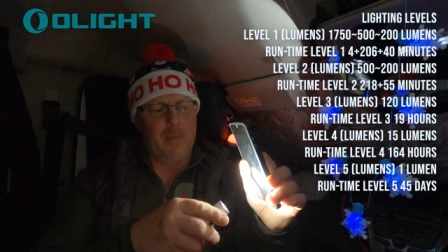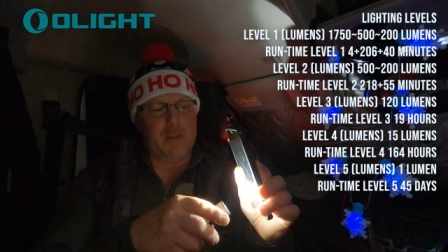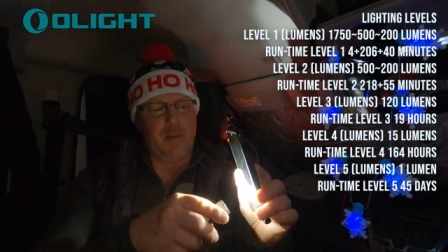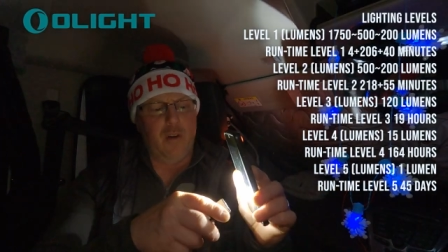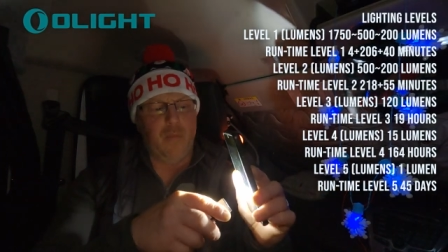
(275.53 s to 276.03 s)

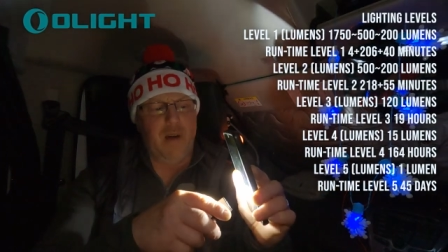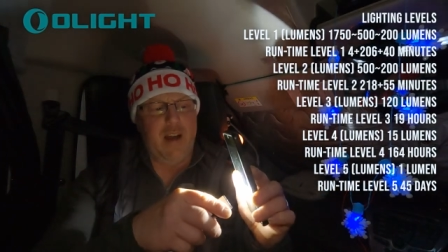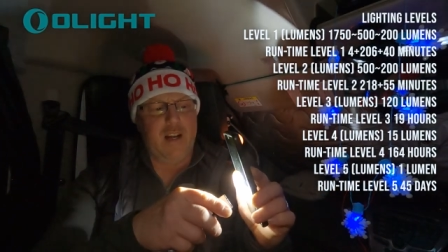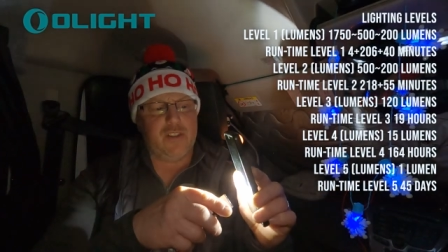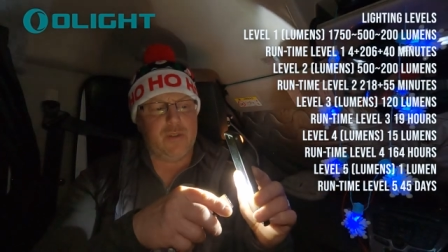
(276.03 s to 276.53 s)
but as I hold my
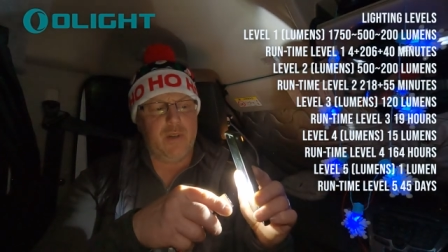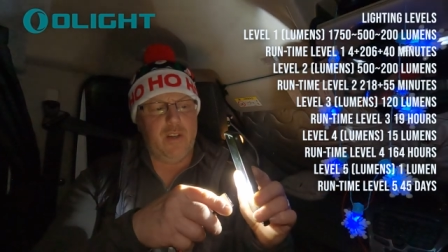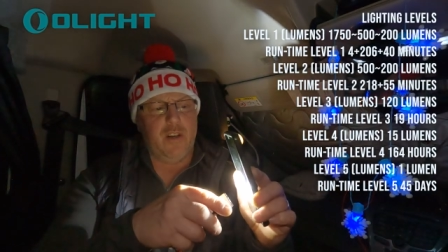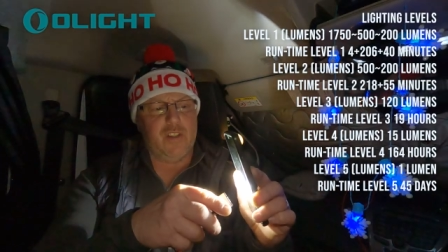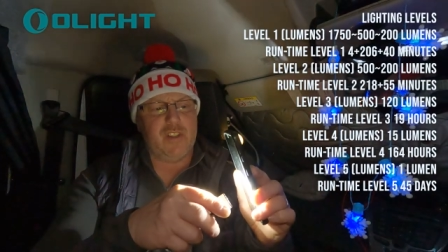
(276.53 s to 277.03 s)
hand to
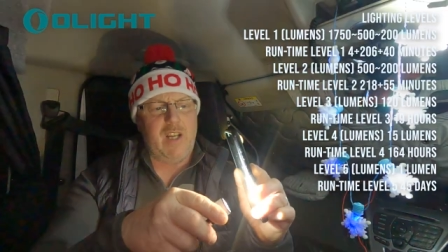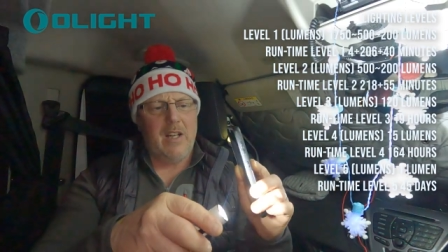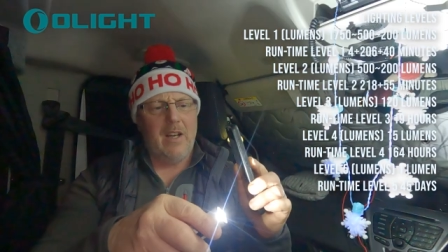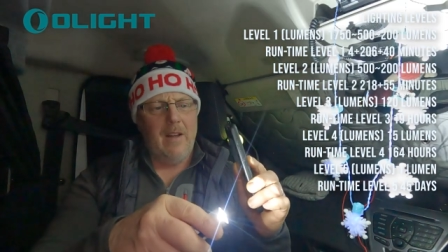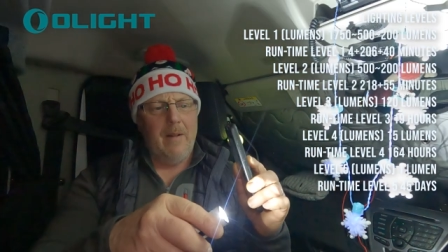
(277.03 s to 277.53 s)
it, you can see
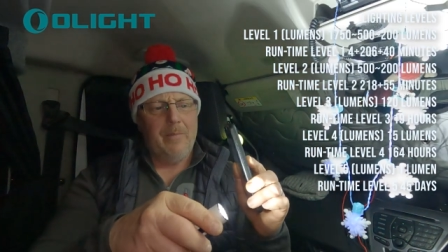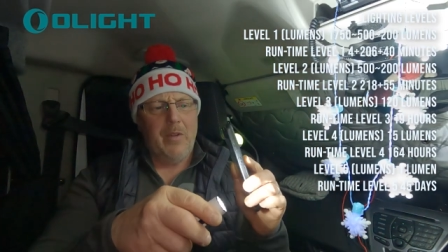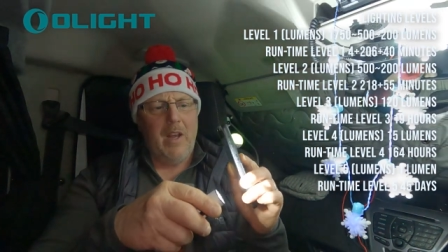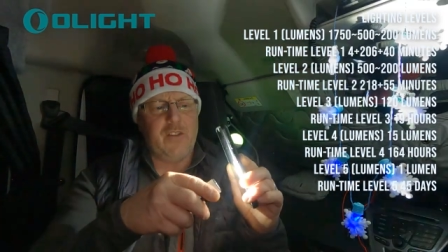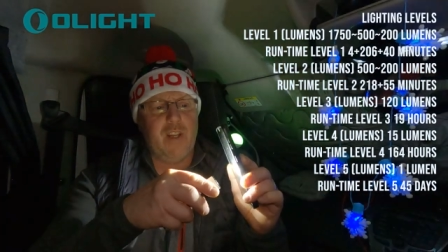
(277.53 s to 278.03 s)
that
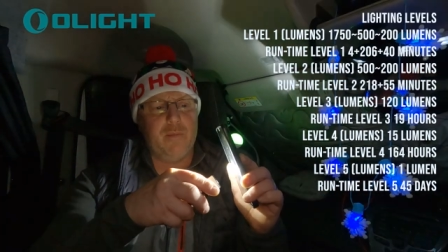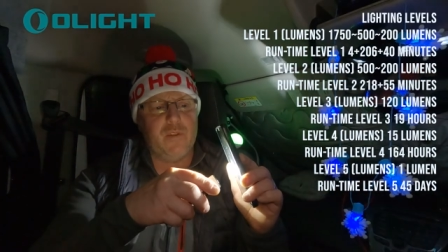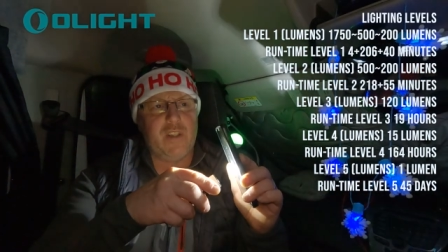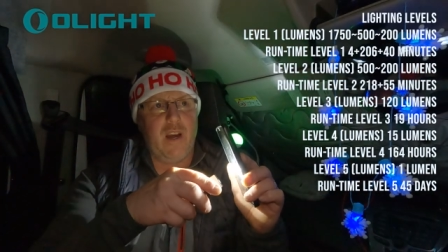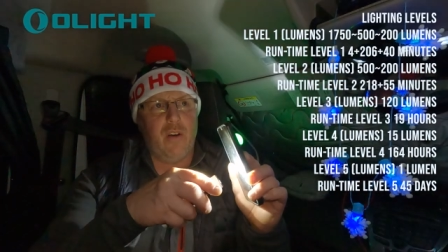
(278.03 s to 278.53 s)
it
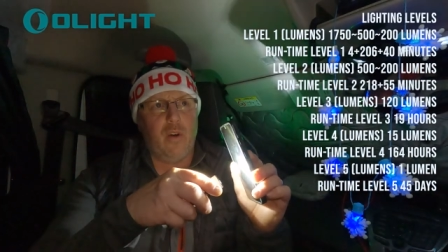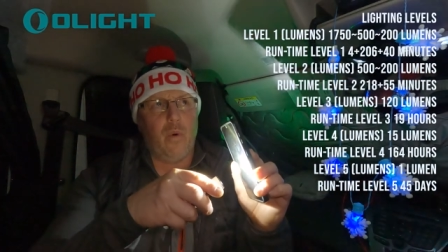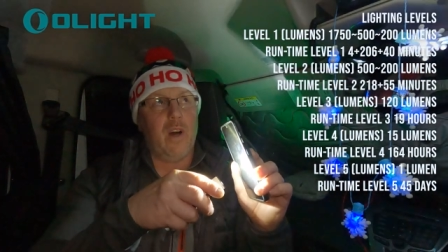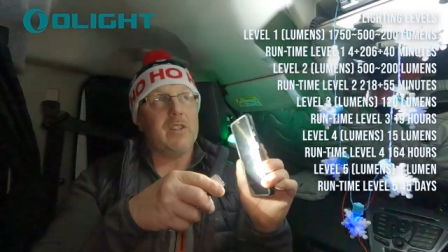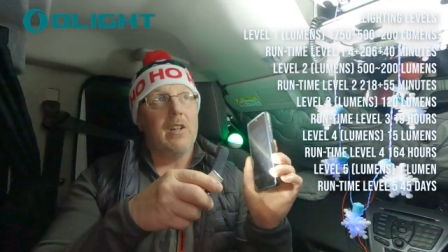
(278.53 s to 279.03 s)
dims down
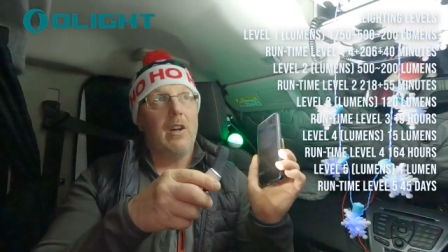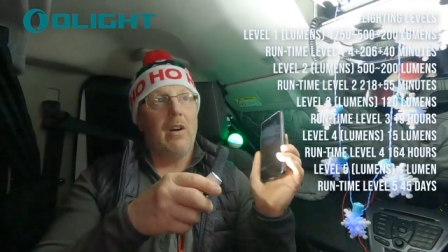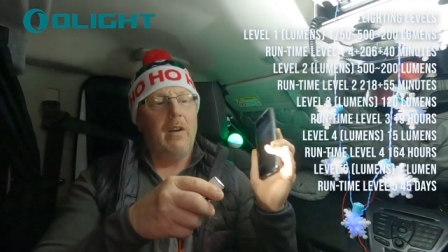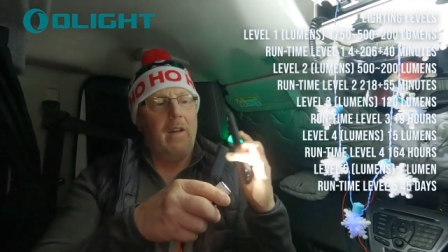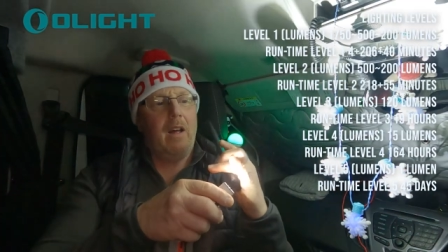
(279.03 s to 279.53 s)
quite a
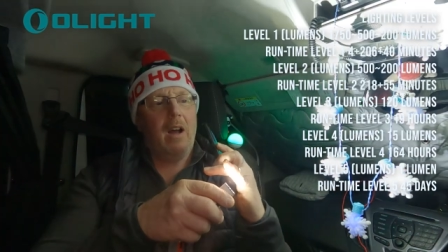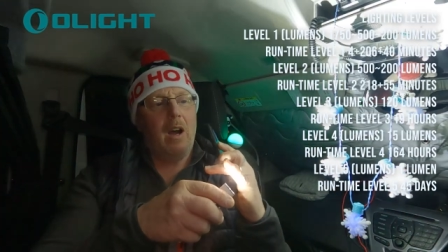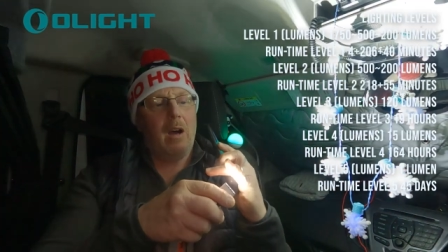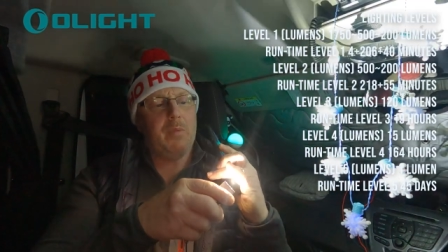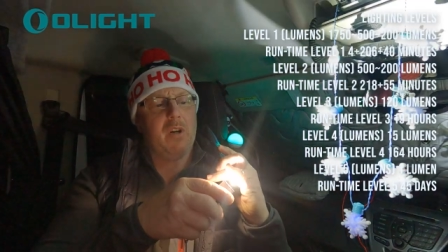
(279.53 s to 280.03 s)
lot
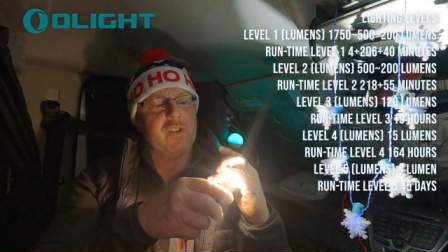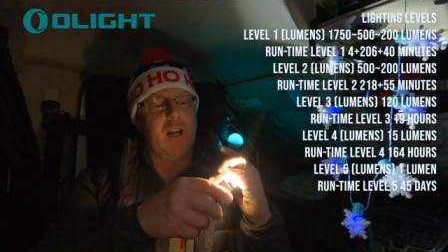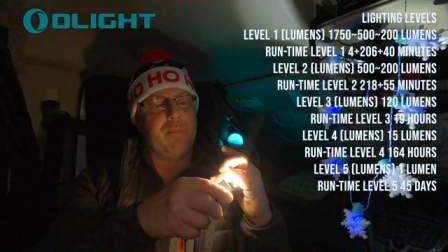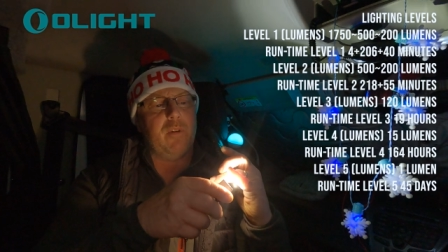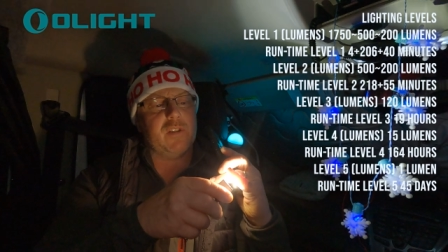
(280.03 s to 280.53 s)
because
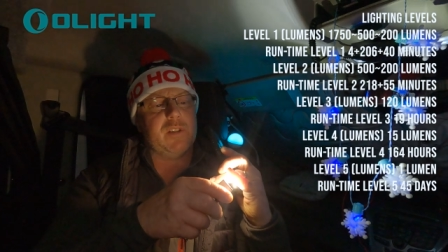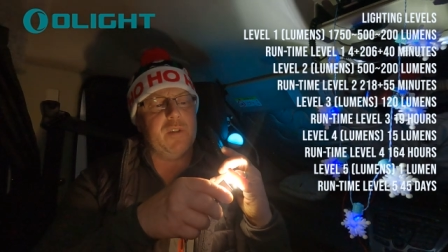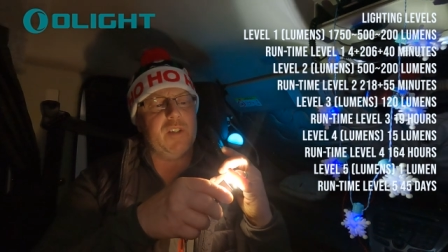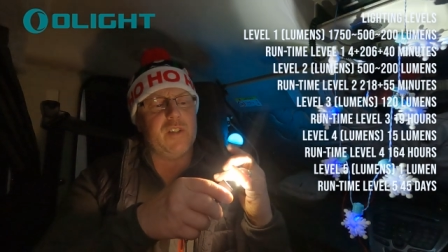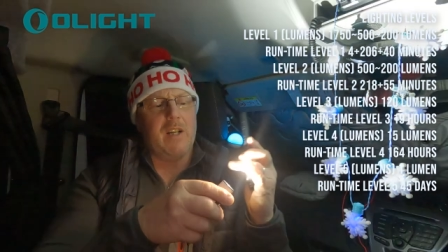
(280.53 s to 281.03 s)
of that
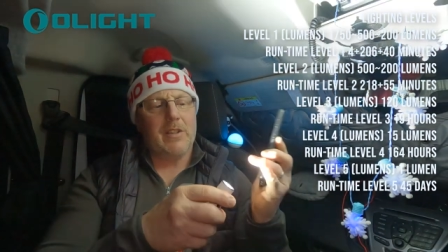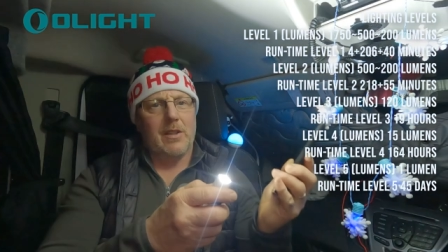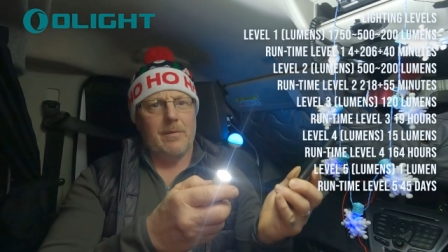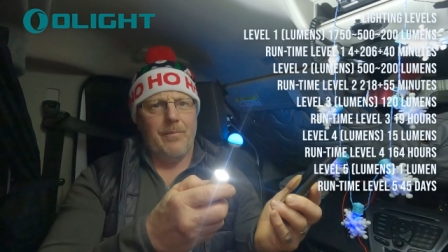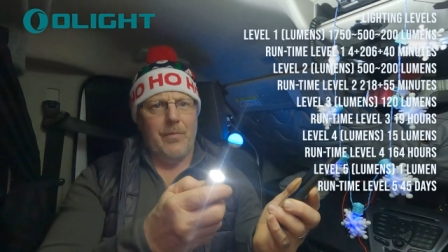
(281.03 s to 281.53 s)
proximity
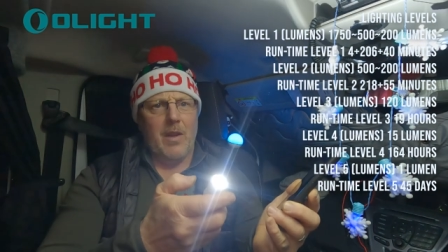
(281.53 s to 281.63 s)
sensor.